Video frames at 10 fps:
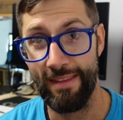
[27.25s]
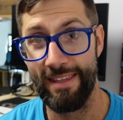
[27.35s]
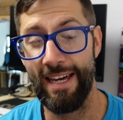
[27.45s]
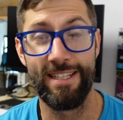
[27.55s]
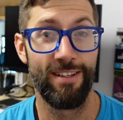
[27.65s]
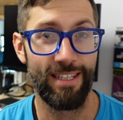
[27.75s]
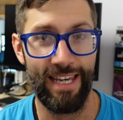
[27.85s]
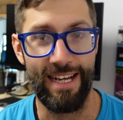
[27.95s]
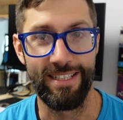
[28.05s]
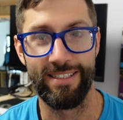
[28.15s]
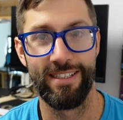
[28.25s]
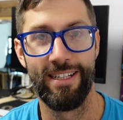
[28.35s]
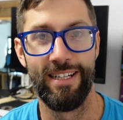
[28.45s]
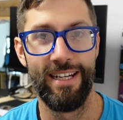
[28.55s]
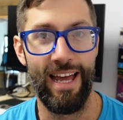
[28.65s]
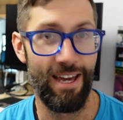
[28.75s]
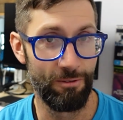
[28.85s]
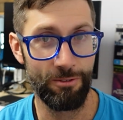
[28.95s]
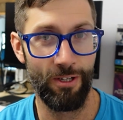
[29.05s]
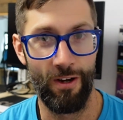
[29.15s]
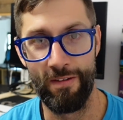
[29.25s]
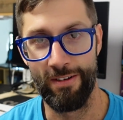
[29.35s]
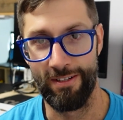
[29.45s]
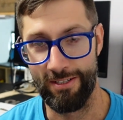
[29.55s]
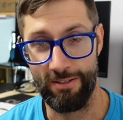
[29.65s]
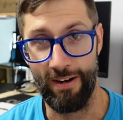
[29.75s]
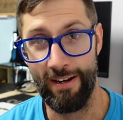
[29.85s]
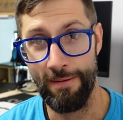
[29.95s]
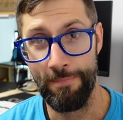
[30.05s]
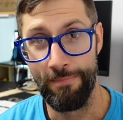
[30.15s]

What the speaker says: that is not the case, and also over in Australia,